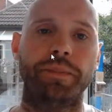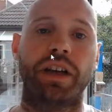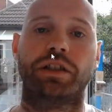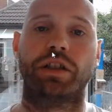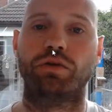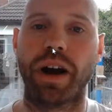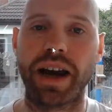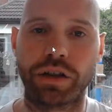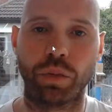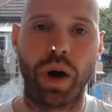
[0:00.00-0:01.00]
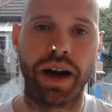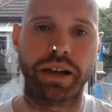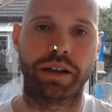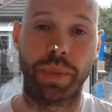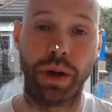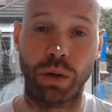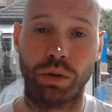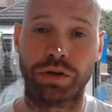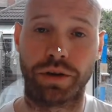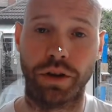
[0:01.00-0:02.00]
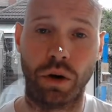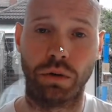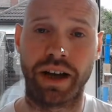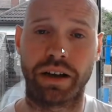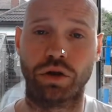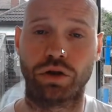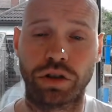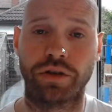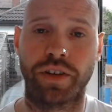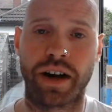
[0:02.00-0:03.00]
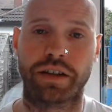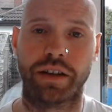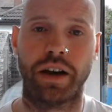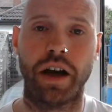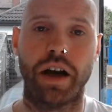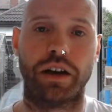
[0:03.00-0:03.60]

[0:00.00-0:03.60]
It's a great way to build the know, like, and trust factor.